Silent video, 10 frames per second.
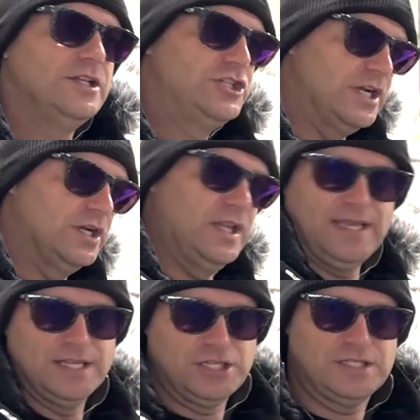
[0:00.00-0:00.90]

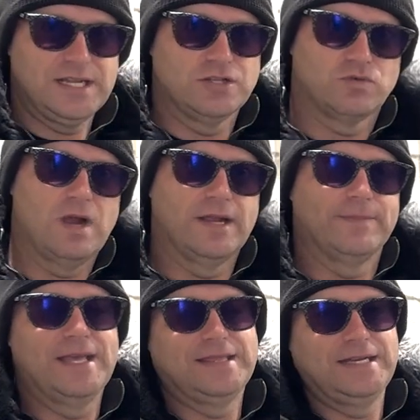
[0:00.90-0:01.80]
Generally, engine stays running,
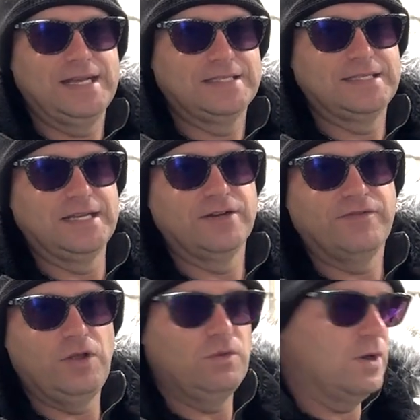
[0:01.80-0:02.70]
but at the next
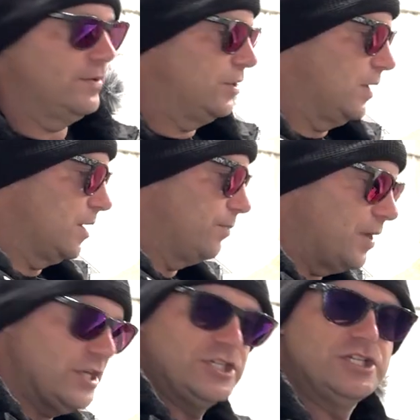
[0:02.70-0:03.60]
interval where we do our
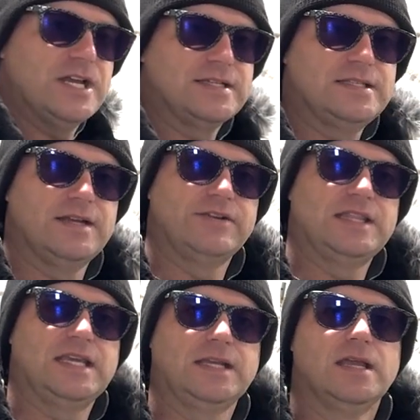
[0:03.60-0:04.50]
compression checks and
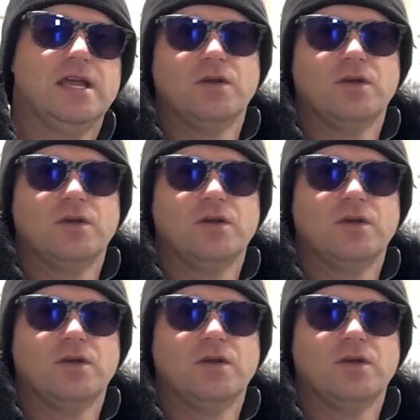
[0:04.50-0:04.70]
everything,